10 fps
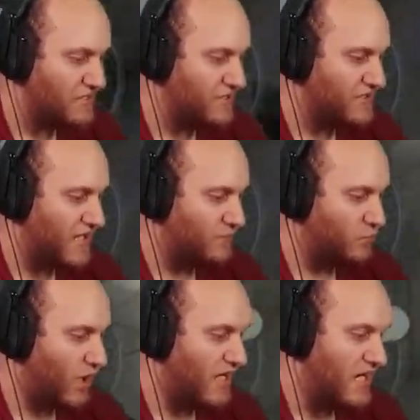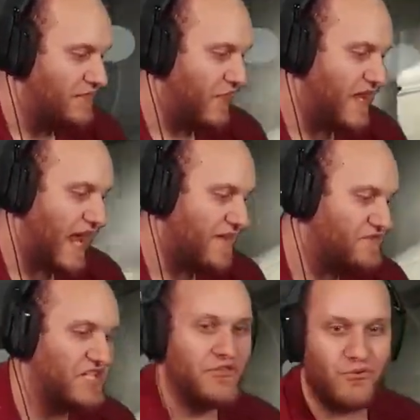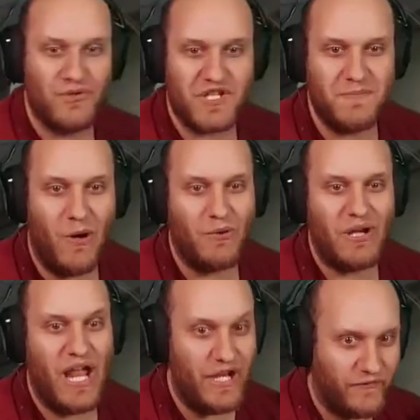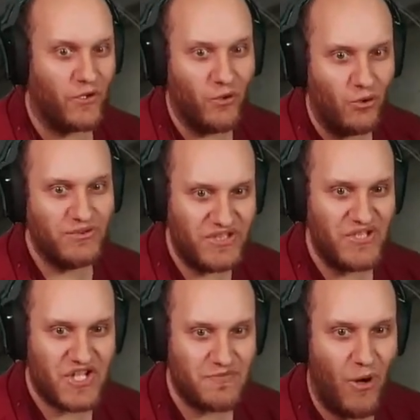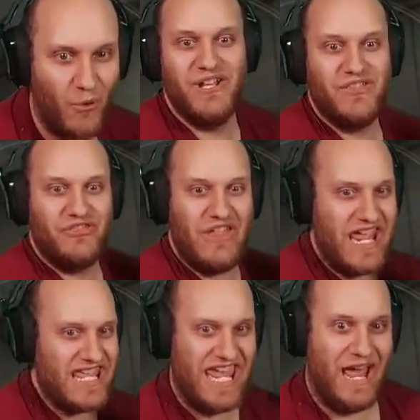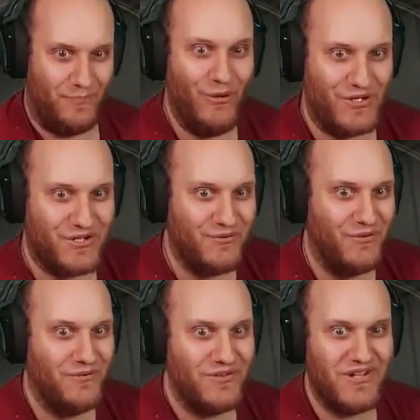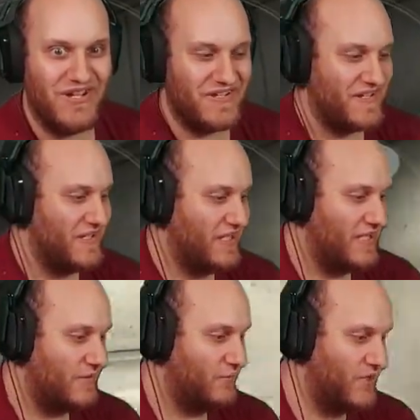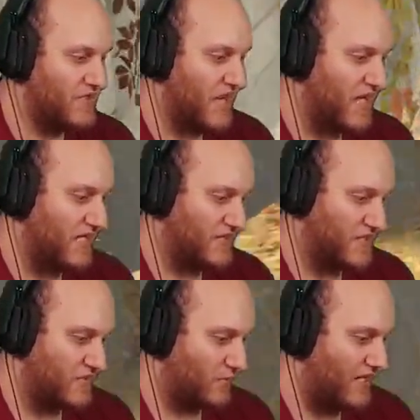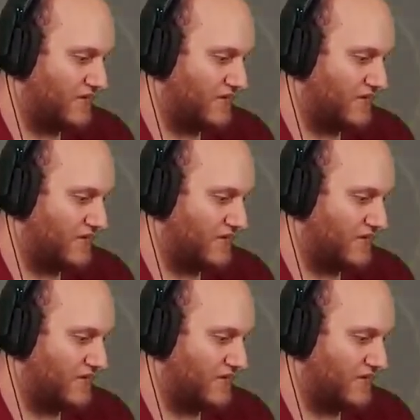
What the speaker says: they want. They have to get through the smoke. And if you're holding the smoke, they can't push through. Because when you're standing just right on the